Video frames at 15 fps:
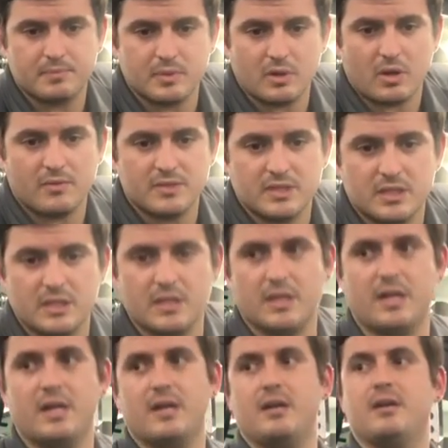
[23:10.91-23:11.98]
Obviously,
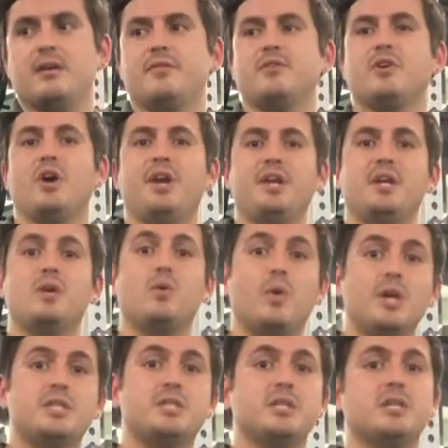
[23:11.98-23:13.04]
if you got any
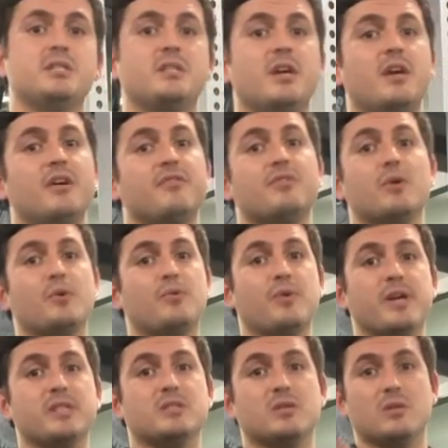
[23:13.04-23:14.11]
questions, feel
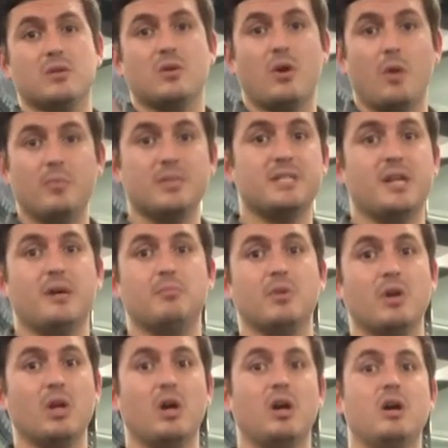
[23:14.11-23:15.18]
free to comment down
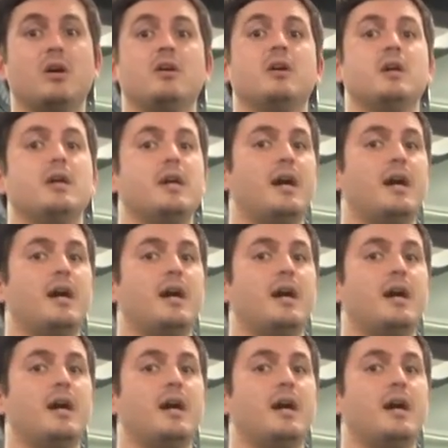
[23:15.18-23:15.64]
below.